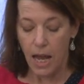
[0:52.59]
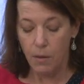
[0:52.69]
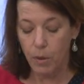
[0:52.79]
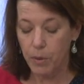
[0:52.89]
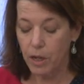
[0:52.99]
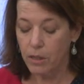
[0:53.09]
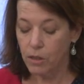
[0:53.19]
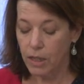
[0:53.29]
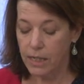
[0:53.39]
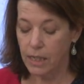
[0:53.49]
And we would
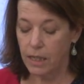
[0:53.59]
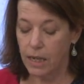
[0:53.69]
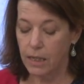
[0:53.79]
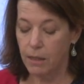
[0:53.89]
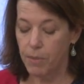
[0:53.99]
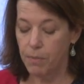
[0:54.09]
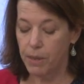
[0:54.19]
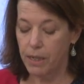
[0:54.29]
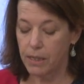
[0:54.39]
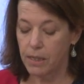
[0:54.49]
also like to thank the P
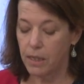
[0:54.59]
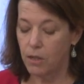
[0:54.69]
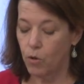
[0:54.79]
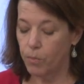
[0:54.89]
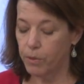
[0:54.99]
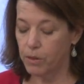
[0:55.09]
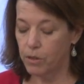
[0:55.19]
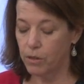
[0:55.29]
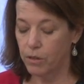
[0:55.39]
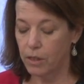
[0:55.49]
P I C Corporate
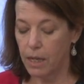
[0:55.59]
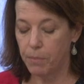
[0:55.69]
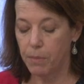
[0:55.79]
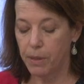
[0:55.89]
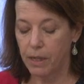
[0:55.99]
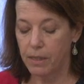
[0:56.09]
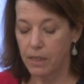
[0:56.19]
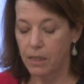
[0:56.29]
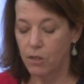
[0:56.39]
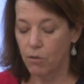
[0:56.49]
Circle and P P I
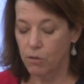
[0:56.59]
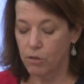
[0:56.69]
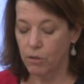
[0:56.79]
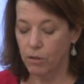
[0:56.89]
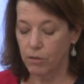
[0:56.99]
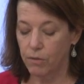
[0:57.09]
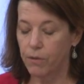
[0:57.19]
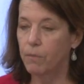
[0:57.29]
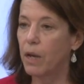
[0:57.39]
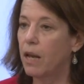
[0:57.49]
C Donor Circle
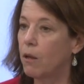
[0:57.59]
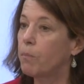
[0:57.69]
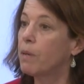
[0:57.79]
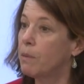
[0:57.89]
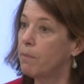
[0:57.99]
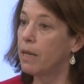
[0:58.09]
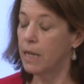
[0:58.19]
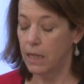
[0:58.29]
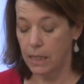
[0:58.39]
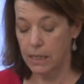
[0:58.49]
for helping
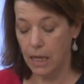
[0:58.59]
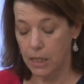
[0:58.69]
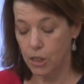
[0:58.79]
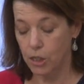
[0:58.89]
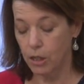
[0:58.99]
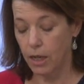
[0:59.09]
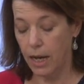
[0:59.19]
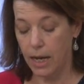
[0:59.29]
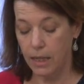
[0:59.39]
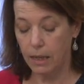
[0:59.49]
making this lunch
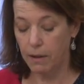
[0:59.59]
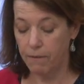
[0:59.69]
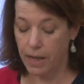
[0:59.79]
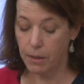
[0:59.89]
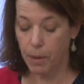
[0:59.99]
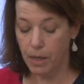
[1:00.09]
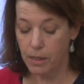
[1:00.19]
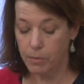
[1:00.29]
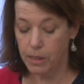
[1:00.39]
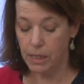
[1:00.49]
and the event possible